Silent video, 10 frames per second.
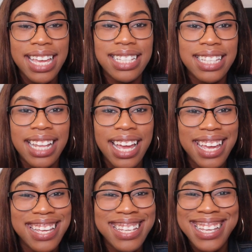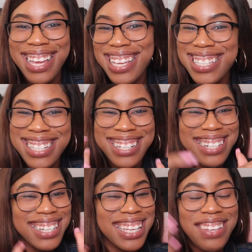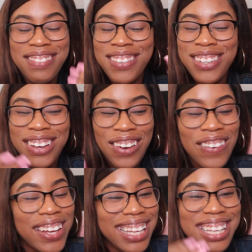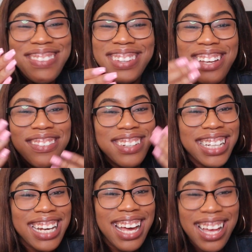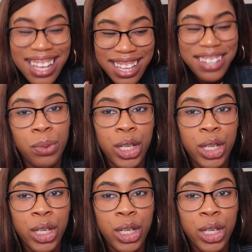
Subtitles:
it's like, yes girl, keep going, keep leveling up.